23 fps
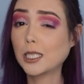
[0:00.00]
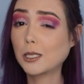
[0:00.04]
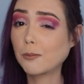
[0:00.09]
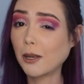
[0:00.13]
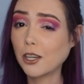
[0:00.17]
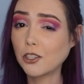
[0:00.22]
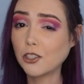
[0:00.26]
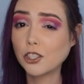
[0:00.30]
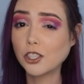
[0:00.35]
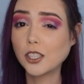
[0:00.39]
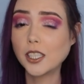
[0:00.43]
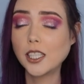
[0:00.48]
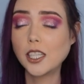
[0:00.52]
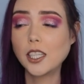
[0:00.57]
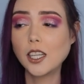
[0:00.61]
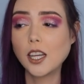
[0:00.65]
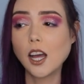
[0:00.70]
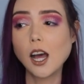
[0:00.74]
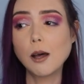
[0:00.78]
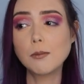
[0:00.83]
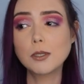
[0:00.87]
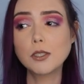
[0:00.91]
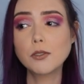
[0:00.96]

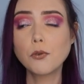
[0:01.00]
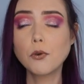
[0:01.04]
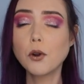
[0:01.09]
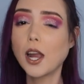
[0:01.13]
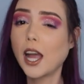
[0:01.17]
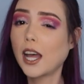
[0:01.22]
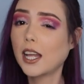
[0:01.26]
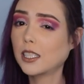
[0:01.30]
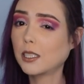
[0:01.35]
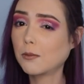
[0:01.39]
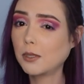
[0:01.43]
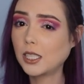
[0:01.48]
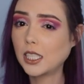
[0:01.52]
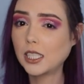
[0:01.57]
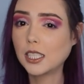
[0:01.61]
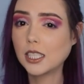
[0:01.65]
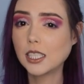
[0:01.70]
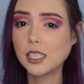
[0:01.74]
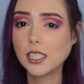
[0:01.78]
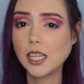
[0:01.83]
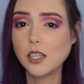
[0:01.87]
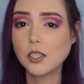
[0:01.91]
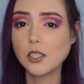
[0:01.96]
especially. Um, Sephora had some
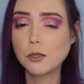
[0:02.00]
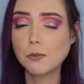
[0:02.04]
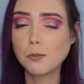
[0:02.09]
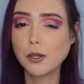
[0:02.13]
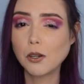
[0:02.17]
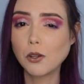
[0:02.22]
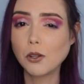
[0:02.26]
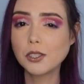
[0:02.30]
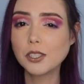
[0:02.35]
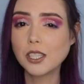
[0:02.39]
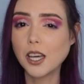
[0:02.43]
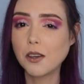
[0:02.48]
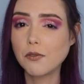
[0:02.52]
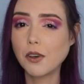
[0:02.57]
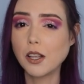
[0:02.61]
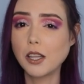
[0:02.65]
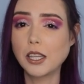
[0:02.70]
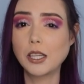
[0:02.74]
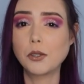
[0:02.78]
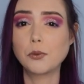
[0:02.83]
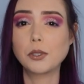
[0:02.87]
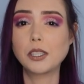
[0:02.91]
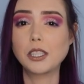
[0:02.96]
decent sales, but Ulta I
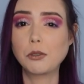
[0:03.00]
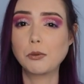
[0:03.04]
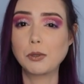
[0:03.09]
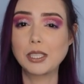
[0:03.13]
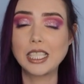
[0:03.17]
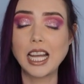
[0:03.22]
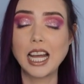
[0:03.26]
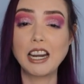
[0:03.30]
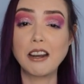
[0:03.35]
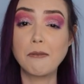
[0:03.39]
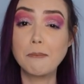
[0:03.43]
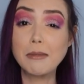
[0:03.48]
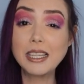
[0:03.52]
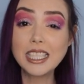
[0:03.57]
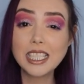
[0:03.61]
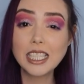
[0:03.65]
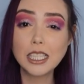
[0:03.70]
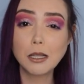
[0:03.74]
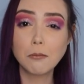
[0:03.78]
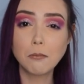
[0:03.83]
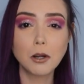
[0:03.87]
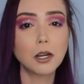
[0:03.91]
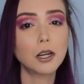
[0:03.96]
felt like really was kind of
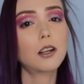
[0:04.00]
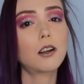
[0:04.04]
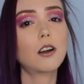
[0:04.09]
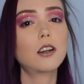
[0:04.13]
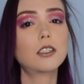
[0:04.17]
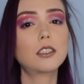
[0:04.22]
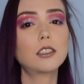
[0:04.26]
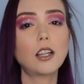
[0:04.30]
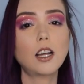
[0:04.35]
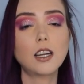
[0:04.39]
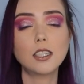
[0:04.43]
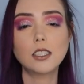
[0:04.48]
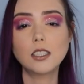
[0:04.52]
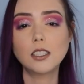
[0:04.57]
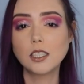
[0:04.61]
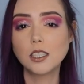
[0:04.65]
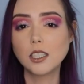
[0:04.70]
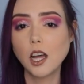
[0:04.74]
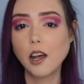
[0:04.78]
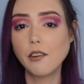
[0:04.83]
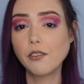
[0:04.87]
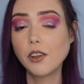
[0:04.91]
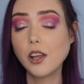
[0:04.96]
missing the mark on a lot of the
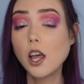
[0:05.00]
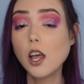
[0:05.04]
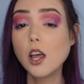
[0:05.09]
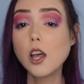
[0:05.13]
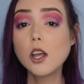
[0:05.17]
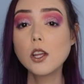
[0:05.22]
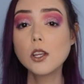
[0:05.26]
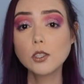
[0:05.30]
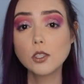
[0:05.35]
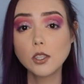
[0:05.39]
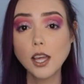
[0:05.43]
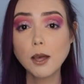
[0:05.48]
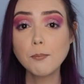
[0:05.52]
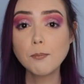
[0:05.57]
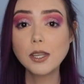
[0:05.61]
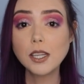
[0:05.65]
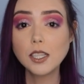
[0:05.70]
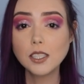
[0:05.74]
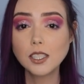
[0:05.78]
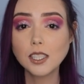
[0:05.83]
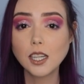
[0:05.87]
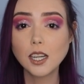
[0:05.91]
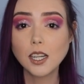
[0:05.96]
stuff. So that
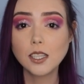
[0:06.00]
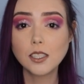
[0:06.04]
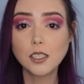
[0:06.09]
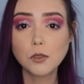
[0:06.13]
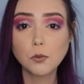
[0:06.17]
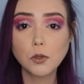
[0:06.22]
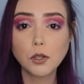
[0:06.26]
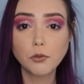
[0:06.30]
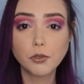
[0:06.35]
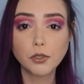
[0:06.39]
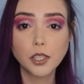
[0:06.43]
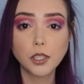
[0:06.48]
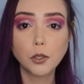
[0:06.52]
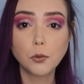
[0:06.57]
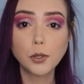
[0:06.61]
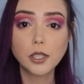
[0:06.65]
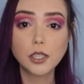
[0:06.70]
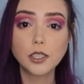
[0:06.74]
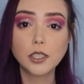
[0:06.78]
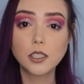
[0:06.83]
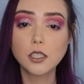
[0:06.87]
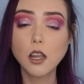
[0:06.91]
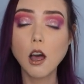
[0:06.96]
being said, I did want to really
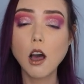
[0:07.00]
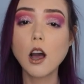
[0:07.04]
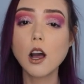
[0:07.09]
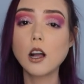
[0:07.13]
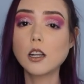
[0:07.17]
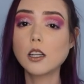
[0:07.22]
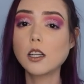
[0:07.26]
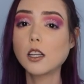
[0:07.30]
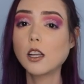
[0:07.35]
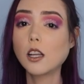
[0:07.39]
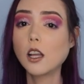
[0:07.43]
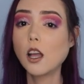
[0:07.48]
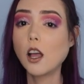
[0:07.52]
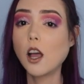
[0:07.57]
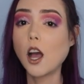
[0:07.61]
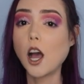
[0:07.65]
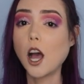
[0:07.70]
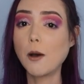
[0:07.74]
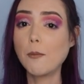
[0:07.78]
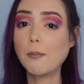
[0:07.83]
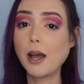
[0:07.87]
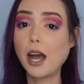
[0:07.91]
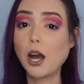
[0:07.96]
quickly talk
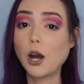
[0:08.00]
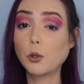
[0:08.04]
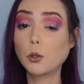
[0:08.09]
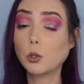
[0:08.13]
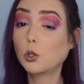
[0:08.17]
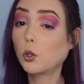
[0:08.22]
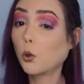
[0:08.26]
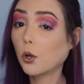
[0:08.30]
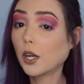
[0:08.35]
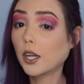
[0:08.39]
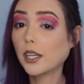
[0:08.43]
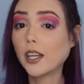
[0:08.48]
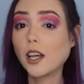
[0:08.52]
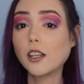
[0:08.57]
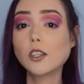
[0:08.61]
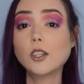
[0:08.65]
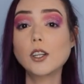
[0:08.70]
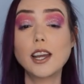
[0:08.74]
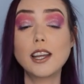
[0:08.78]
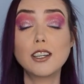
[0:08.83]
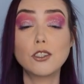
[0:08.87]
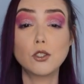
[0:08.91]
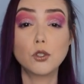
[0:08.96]
about Laura
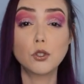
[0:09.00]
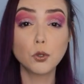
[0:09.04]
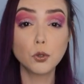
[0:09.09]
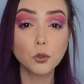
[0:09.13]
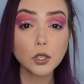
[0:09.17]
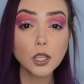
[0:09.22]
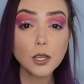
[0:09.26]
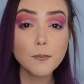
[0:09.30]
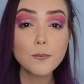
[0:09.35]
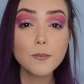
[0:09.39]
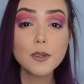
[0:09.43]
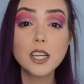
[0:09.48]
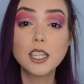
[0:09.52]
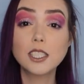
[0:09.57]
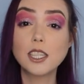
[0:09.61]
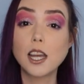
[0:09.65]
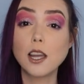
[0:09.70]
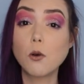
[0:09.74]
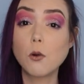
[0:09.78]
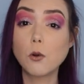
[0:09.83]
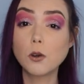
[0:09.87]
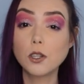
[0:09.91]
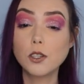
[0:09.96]
Geller and Julep because
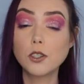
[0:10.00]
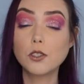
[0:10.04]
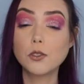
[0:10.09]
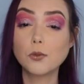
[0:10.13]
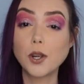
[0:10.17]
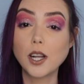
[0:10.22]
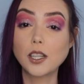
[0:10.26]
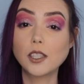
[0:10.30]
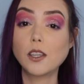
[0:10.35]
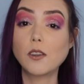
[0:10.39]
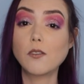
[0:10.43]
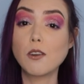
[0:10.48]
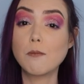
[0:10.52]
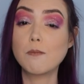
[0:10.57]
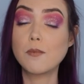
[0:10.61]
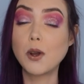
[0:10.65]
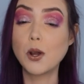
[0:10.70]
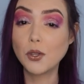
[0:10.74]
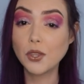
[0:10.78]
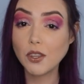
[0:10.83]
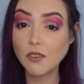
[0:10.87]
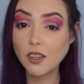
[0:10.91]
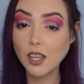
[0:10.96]
I ordered directly from
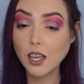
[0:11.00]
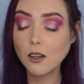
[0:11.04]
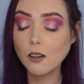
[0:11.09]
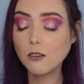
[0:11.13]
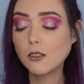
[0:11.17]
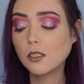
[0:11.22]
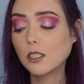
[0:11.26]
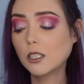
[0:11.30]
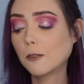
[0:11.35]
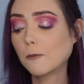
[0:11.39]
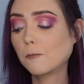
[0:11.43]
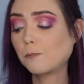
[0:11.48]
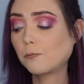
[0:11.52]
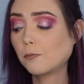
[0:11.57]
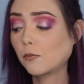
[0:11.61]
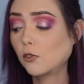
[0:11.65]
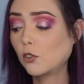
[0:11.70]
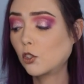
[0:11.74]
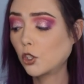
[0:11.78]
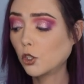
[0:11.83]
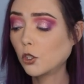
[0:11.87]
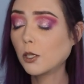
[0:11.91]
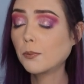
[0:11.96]
both of those.
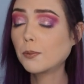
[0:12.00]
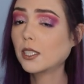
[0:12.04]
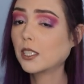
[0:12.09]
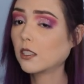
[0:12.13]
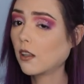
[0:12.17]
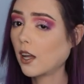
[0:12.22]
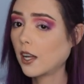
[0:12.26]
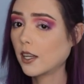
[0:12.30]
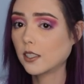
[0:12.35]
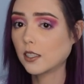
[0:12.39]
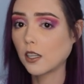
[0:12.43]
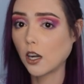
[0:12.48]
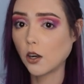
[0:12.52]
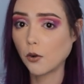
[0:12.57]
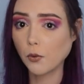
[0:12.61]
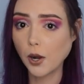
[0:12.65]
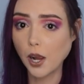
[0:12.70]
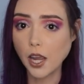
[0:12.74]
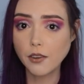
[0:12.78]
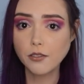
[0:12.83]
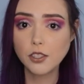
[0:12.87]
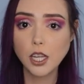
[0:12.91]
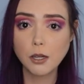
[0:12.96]
Julep still has not
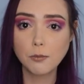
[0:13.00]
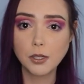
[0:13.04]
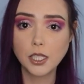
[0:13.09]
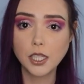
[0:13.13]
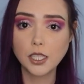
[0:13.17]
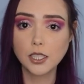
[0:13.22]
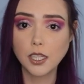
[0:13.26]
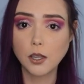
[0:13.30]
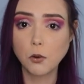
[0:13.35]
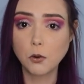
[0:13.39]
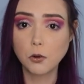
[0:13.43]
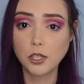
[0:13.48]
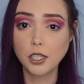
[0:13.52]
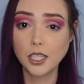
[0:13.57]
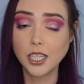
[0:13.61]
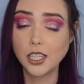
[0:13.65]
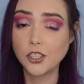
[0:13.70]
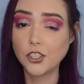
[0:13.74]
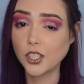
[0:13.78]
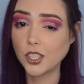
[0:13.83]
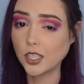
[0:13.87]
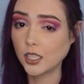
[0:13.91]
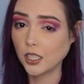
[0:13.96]
arrived yet because I ordered
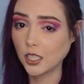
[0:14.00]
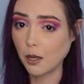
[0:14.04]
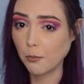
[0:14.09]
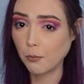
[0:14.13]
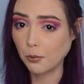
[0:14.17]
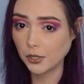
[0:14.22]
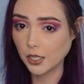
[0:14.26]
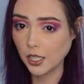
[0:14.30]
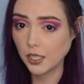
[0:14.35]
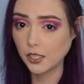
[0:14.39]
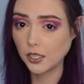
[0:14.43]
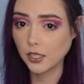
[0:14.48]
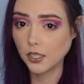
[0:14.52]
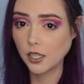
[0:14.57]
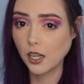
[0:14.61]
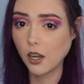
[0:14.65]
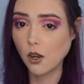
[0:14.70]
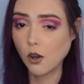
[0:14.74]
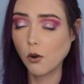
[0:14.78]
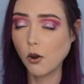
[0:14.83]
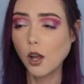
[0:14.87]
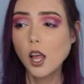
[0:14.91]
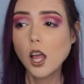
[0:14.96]
it just a couple days
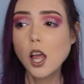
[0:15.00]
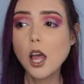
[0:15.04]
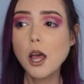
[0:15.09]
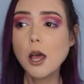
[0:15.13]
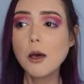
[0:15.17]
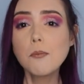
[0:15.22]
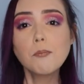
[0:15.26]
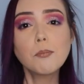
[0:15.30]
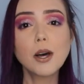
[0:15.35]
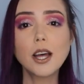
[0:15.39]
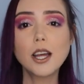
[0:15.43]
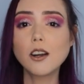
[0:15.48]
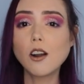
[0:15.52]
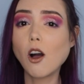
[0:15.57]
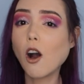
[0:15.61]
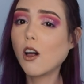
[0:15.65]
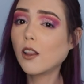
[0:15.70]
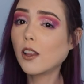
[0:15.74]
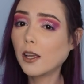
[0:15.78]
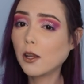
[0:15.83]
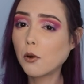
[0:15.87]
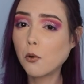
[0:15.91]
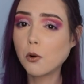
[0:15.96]
ago, but
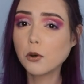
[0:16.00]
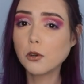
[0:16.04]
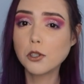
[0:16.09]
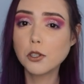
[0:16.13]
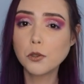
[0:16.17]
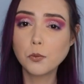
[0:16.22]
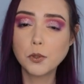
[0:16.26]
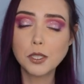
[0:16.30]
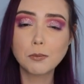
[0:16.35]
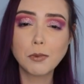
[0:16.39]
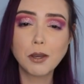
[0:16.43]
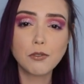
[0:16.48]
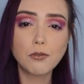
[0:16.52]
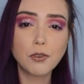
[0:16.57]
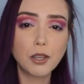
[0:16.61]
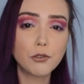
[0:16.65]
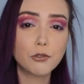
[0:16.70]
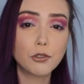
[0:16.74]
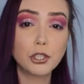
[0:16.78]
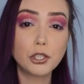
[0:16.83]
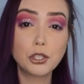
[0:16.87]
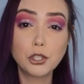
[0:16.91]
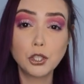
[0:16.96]
all I ordered was my
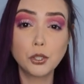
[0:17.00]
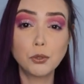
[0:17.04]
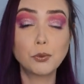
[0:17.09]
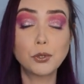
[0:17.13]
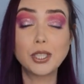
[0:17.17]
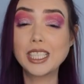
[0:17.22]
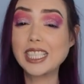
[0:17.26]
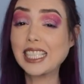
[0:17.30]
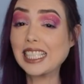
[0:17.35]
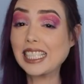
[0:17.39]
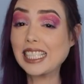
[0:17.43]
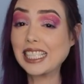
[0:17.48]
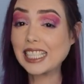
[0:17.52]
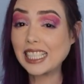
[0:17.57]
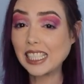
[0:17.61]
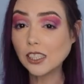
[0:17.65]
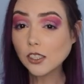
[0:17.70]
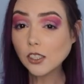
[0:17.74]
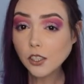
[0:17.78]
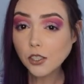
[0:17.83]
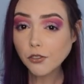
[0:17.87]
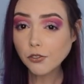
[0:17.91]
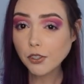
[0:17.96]
favorite turmeric
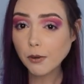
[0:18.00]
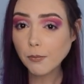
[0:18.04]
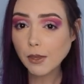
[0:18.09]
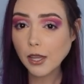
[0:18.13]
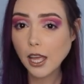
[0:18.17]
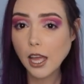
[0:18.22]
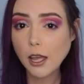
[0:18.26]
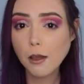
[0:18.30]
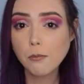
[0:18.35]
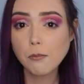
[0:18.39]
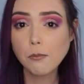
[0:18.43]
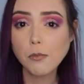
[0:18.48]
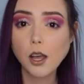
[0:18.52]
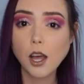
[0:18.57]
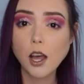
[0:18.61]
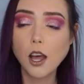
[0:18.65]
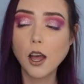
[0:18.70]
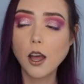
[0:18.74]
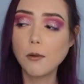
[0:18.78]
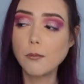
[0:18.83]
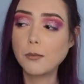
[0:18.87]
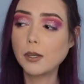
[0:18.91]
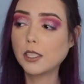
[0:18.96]
concealer from them.
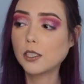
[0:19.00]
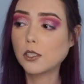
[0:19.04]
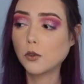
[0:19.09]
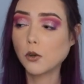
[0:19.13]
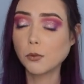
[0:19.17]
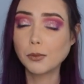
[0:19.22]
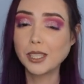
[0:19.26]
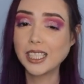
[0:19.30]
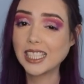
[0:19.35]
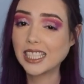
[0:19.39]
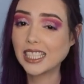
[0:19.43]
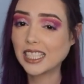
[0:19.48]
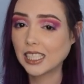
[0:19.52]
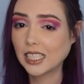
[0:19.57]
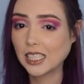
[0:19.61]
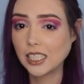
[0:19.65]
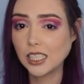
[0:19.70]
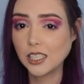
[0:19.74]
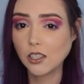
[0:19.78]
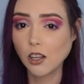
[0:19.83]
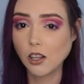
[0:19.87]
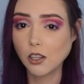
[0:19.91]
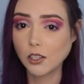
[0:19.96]
Um, it's normally a
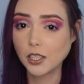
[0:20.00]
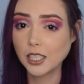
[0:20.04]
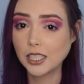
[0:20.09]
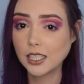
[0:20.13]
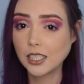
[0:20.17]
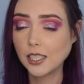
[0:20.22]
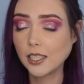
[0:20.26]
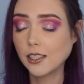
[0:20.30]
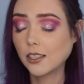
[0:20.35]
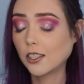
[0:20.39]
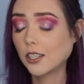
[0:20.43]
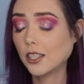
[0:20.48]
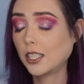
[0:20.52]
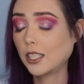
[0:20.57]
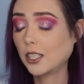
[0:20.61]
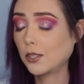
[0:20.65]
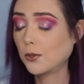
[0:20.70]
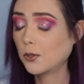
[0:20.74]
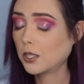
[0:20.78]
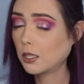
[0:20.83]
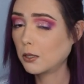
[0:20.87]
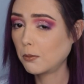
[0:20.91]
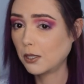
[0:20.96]
$16 concealer. It
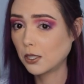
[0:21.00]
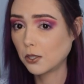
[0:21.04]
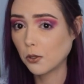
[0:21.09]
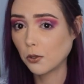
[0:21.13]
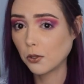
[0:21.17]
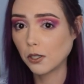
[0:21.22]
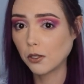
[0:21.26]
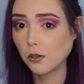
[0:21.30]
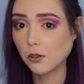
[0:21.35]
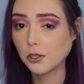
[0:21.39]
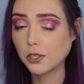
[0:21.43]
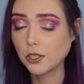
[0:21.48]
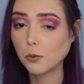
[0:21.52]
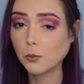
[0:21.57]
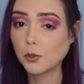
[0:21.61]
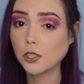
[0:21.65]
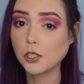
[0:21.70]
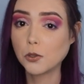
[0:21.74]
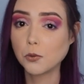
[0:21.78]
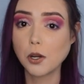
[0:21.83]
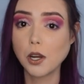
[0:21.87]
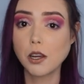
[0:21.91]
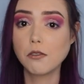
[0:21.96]
used to be sold at Ulta,
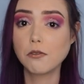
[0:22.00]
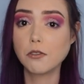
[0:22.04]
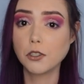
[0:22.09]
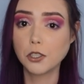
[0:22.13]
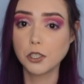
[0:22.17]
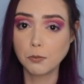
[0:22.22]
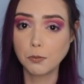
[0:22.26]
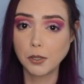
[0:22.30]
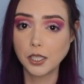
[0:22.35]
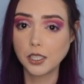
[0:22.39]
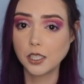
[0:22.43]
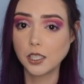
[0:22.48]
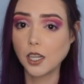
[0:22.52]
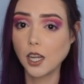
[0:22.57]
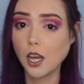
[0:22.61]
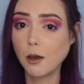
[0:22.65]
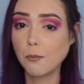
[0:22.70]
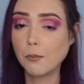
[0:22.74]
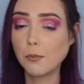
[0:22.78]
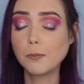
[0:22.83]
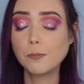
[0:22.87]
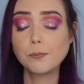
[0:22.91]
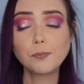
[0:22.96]
which is where I first picked it
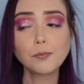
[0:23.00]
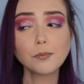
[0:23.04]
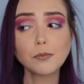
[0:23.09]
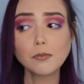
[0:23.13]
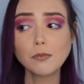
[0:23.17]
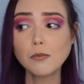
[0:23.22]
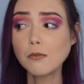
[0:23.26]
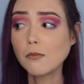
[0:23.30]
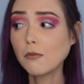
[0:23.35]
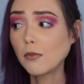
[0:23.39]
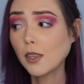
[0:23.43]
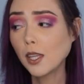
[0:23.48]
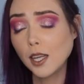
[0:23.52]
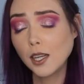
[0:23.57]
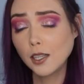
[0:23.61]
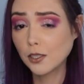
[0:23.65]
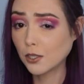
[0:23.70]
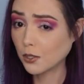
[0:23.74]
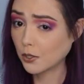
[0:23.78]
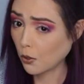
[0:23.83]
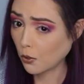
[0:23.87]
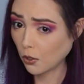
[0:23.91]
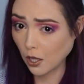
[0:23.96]
up. It
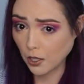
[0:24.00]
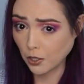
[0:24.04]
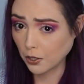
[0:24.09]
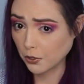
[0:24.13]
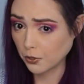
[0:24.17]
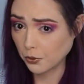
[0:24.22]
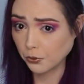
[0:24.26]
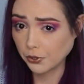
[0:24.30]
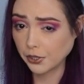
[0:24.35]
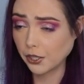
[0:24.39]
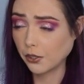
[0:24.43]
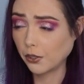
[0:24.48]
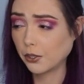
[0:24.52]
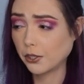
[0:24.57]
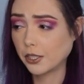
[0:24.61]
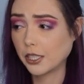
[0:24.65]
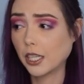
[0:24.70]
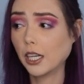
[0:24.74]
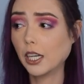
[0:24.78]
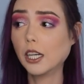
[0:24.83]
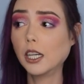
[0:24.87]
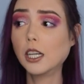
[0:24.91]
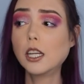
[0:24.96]
is no longer sold at
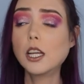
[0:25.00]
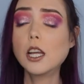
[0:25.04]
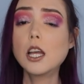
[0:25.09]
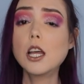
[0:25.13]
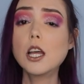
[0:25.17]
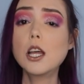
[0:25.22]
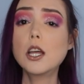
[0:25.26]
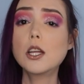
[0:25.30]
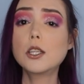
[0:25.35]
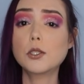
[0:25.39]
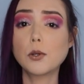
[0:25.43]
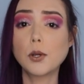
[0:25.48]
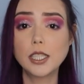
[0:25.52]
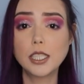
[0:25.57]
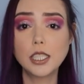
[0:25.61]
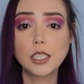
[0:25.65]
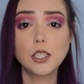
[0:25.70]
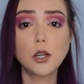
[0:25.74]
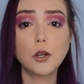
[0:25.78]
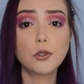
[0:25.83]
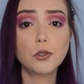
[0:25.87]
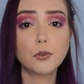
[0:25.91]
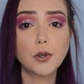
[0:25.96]
Ulta. So I did go